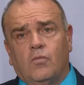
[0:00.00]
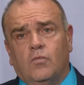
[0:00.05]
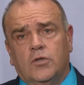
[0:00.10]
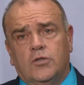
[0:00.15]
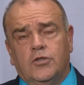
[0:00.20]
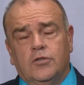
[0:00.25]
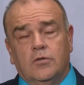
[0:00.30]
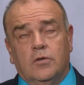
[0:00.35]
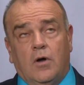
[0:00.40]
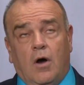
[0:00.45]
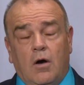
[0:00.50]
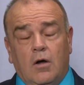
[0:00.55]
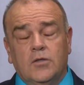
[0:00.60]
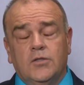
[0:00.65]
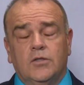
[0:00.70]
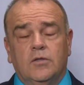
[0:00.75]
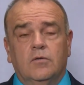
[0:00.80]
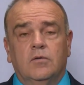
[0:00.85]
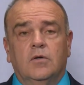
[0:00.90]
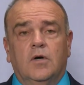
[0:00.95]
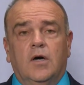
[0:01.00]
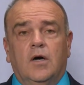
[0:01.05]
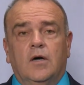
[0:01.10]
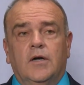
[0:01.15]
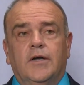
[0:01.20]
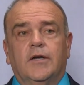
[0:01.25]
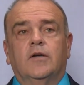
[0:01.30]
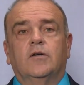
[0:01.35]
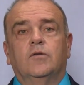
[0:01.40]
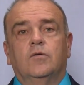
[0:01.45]
which should also uh,
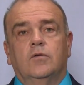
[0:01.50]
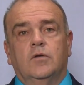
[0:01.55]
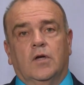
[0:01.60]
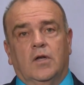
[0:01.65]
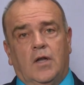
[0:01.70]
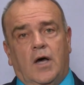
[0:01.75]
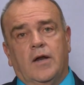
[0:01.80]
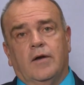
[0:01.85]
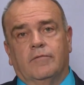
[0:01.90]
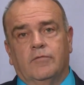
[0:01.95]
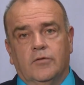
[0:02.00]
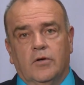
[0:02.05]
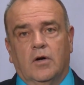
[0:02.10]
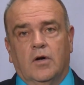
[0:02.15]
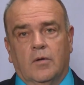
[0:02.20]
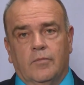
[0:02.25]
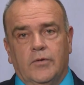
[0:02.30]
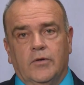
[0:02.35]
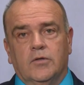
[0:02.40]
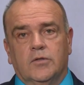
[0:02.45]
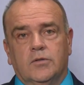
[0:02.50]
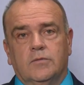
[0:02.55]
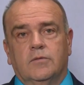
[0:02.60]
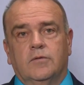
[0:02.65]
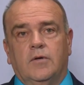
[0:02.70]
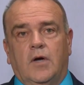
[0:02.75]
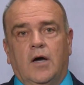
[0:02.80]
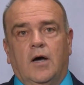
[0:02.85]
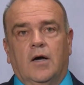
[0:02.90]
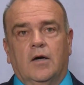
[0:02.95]
include a lot of drug abuse
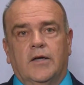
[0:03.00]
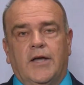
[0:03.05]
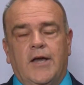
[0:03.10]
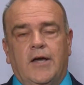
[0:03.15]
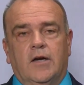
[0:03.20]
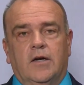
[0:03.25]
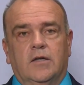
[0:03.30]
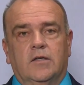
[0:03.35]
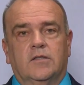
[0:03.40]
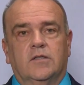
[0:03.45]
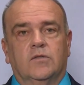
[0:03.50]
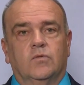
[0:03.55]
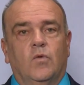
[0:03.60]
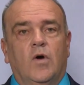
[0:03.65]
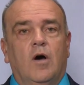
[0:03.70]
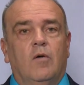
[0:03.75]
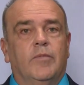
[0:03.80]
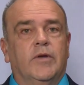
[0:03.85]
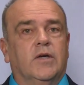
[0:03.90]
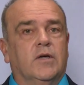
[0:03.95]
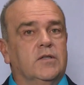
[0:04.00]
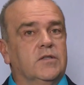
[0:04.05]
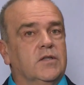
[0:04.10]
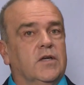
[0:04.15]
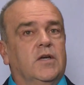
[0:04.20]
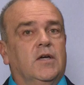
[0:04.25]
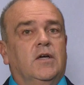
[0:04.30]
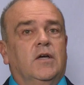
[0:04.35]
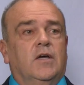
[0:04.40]
uh, candidates as well, because